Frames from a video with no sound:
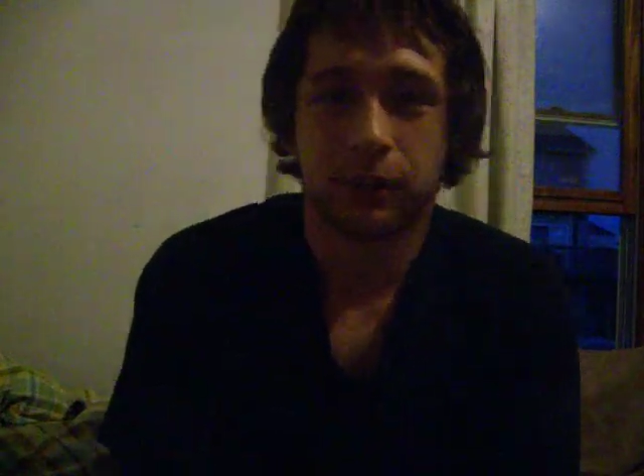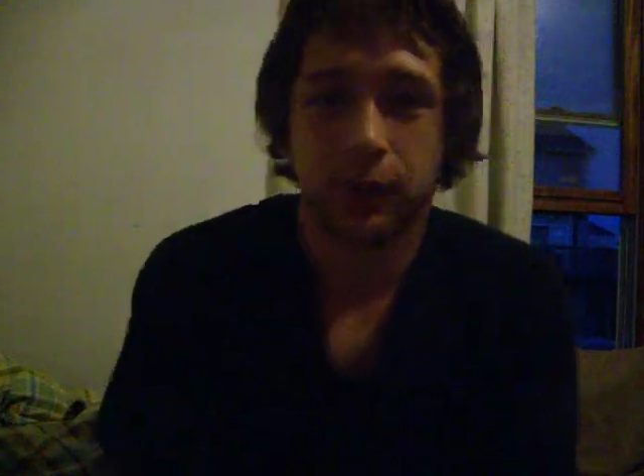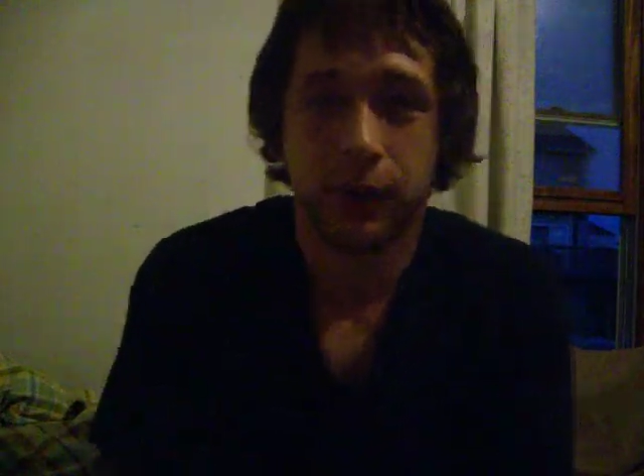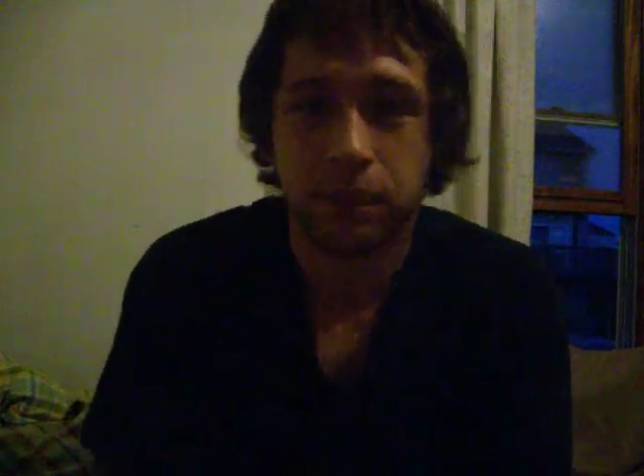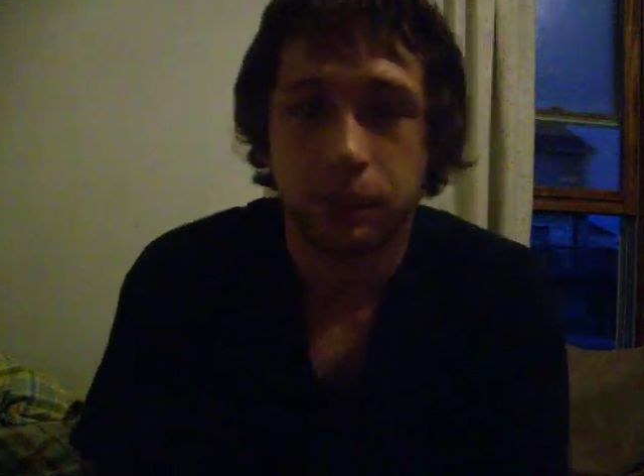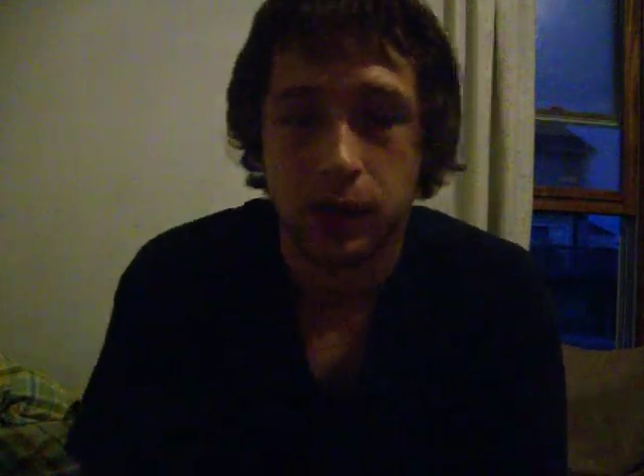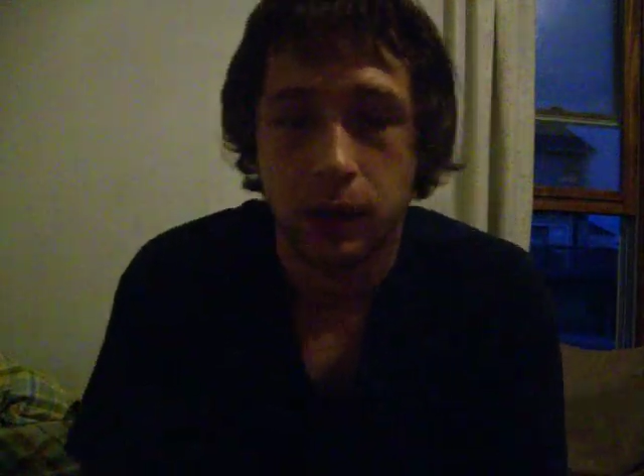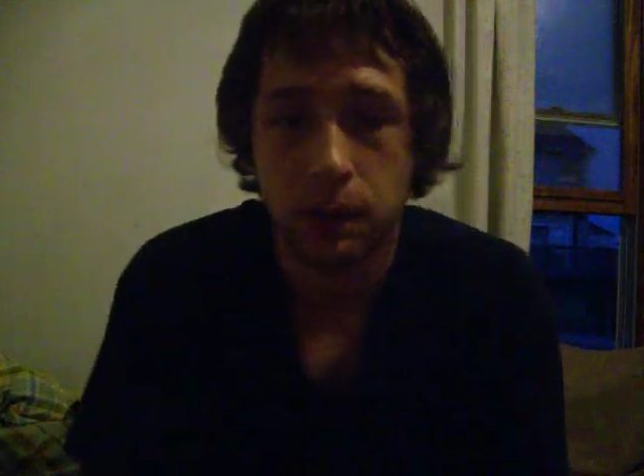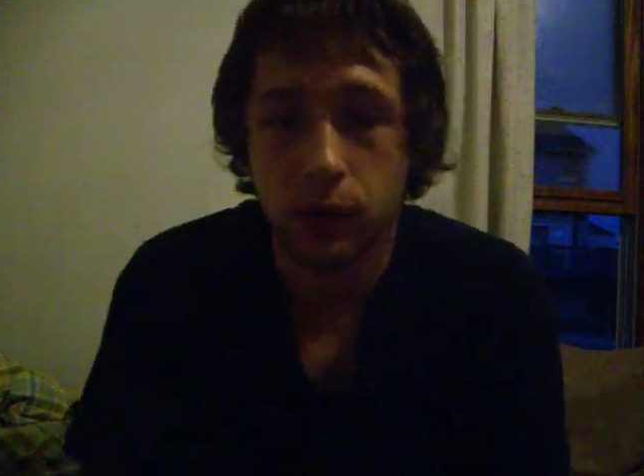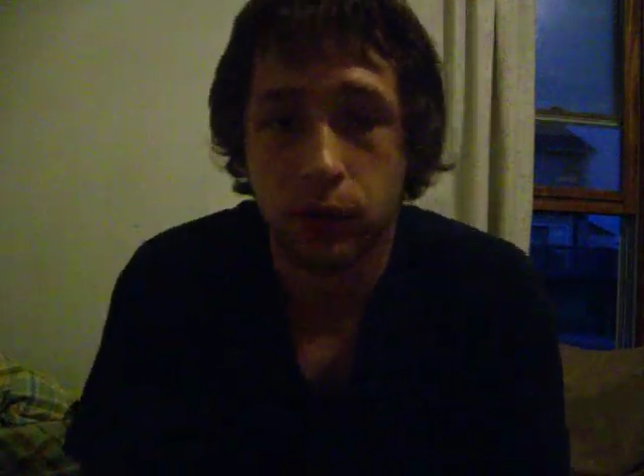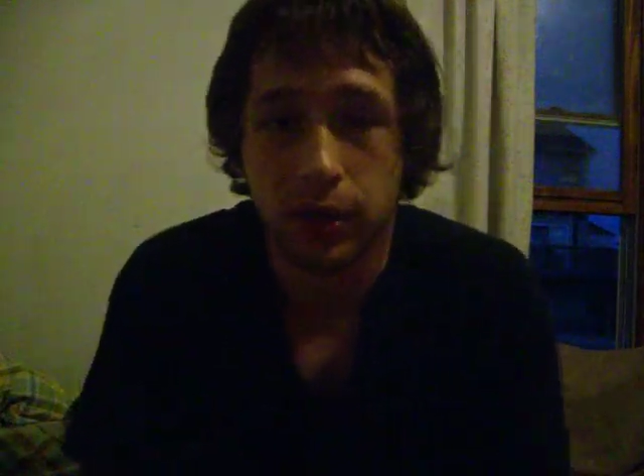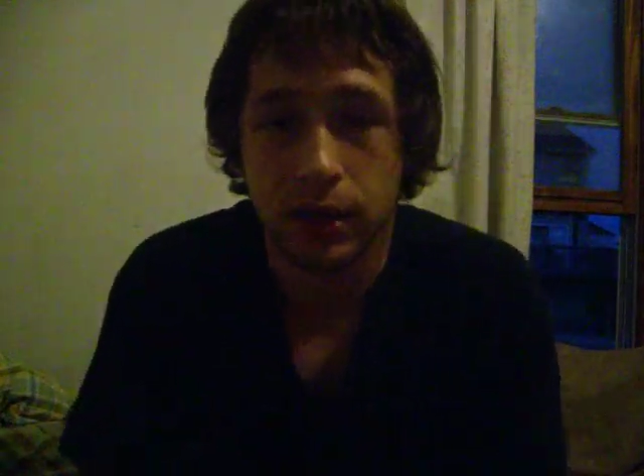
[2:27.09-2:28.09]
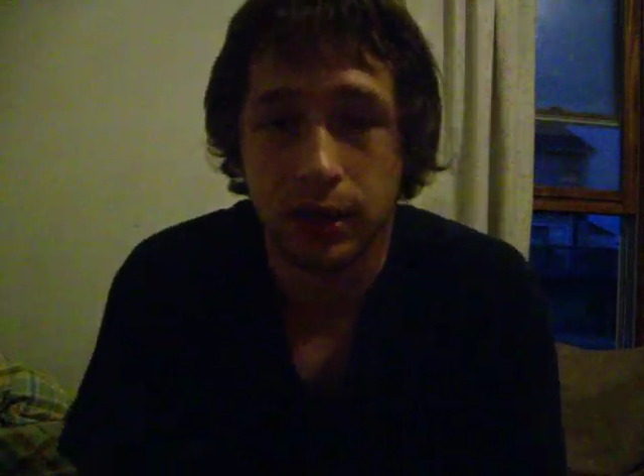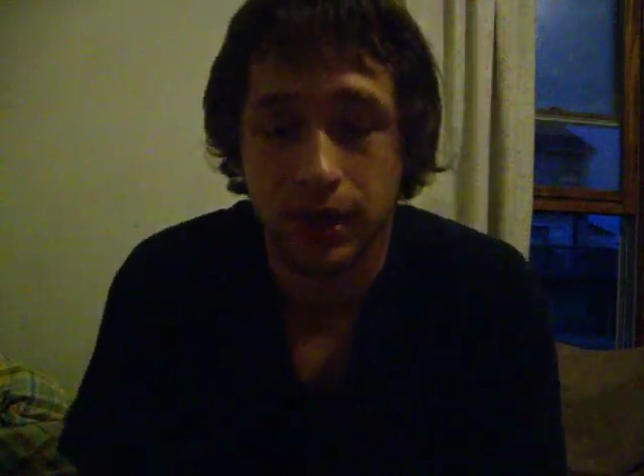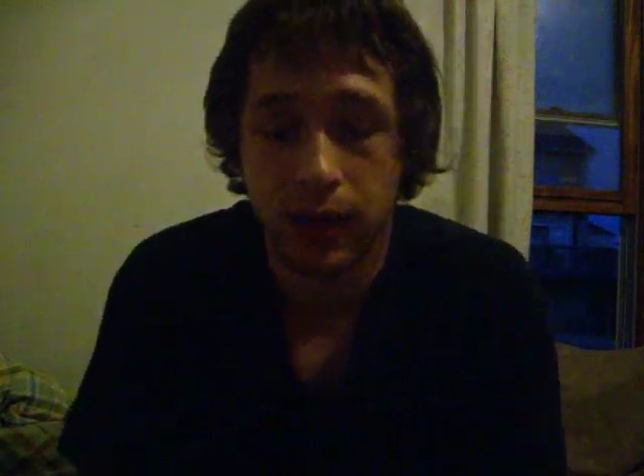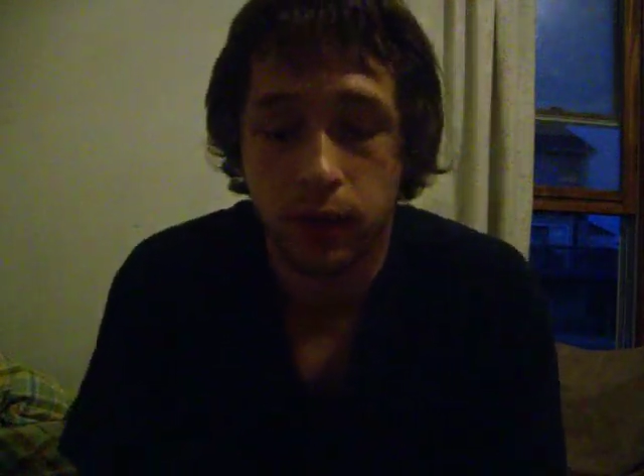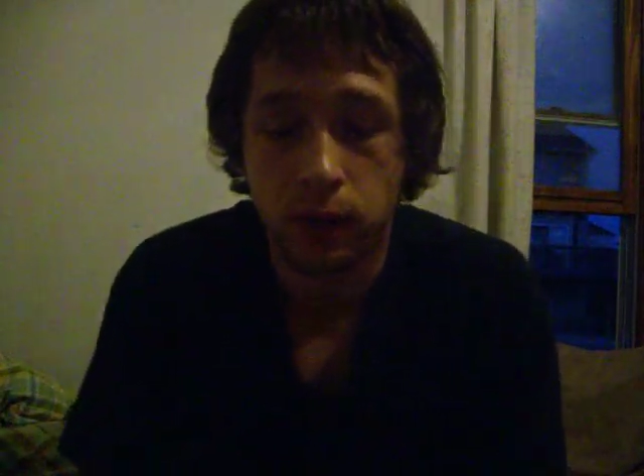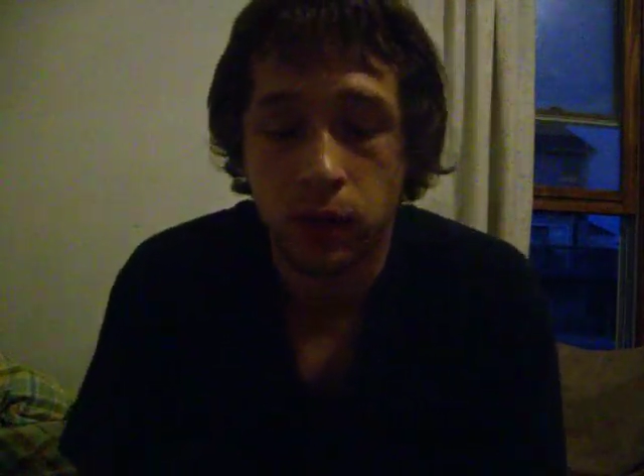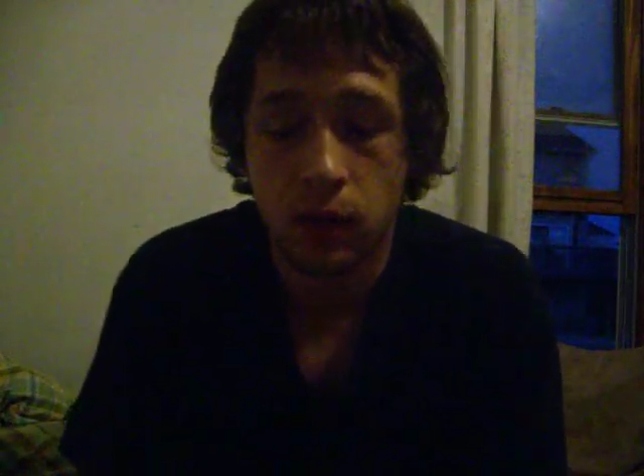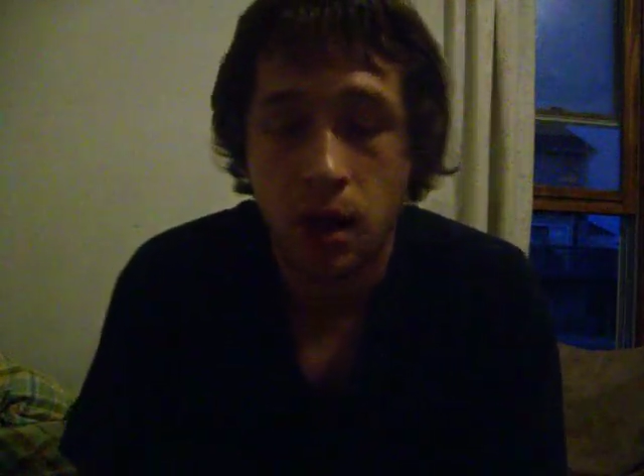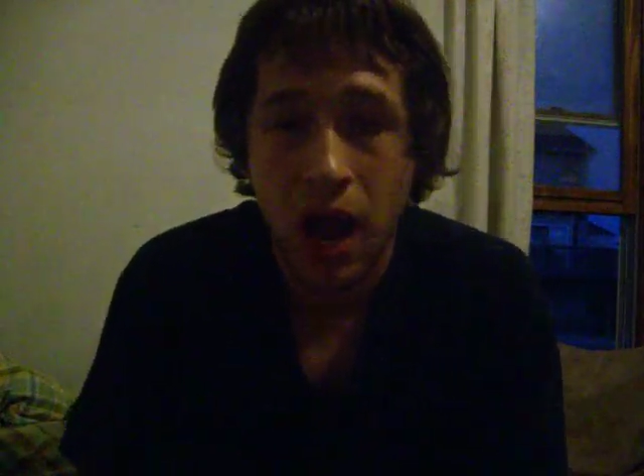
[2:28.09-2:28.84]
but you point it down,